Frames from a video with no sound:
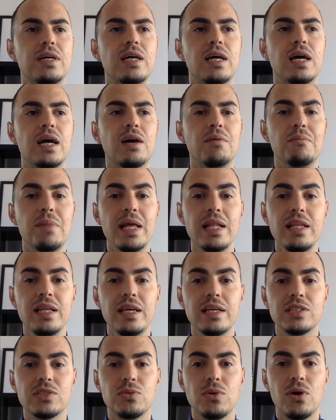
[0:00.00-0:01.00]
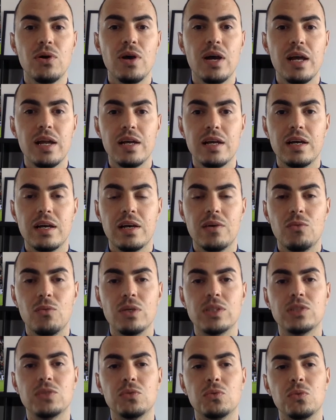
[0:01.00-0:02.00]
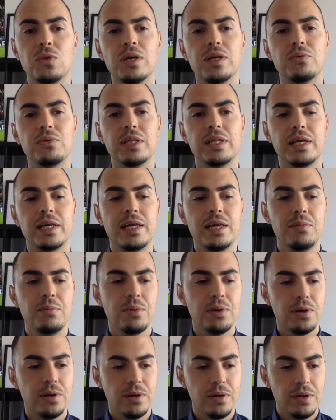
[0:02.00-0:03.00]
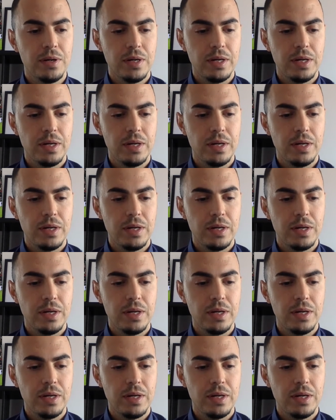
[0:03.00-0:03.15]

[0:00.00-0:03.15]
Mendy as well had a 1-to-1 with the keeper.